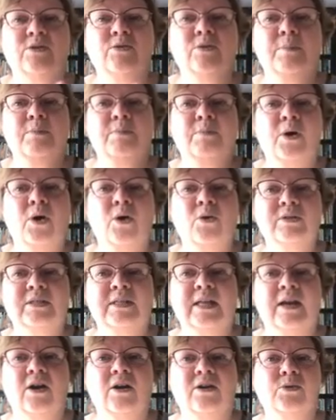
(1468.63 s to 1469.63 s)
to impose
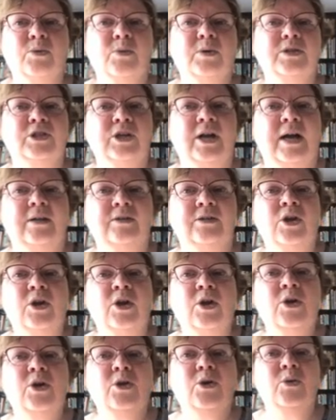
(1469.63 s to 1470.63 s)
that onto a child
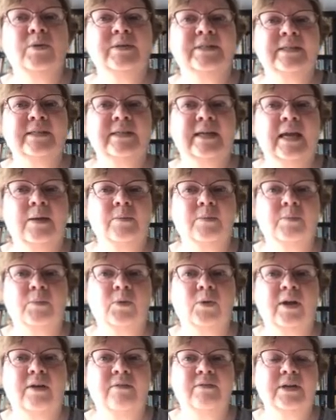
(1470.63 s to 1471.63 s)
who isn't
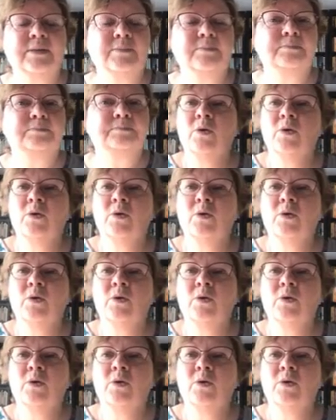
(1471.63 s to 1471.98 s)
capable of it.